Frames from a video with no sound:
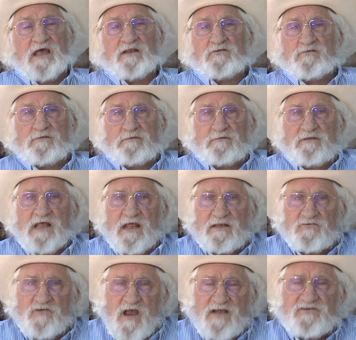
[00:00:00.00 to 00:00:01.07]
that
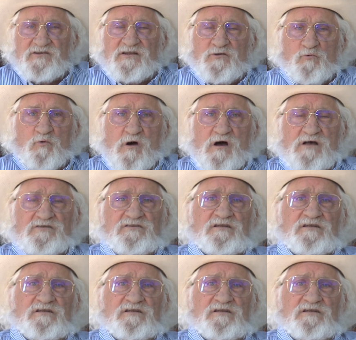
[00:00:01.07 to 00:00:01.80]
tragedy was,